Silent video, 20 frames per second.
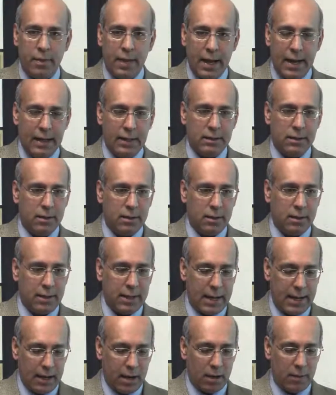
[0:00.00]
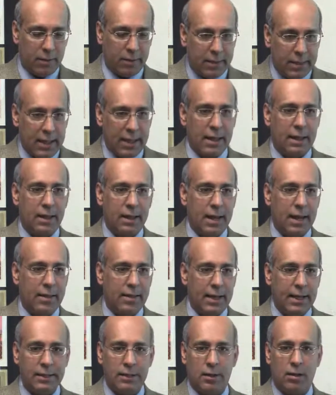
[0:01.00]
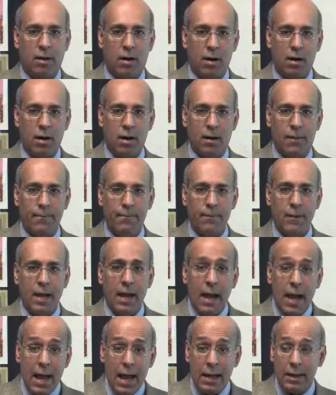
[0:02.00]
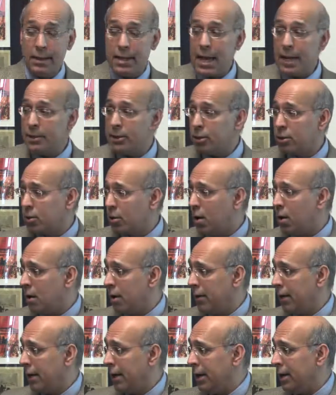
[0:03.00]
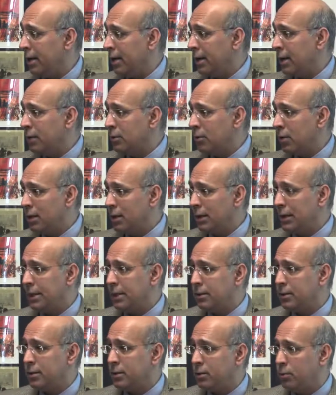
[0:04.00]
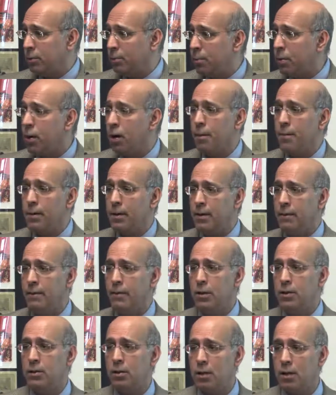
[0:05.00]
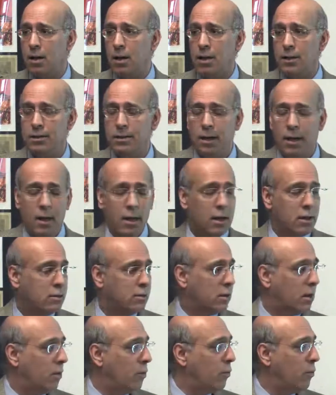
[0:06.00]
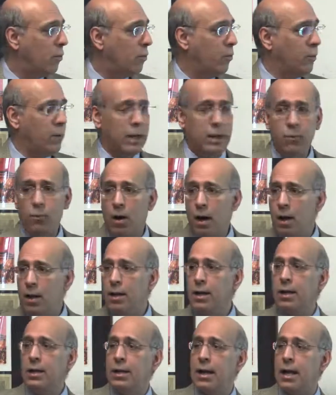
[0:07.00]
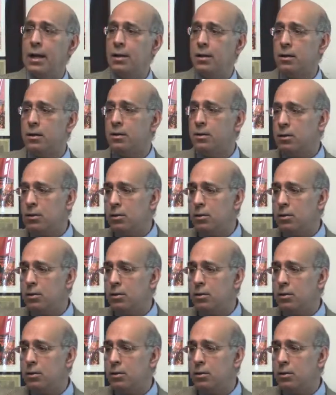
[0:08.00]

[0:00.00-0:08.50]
they, they are thick and they scar. And that scarring is what leads to permanent visual loss. So we want to get,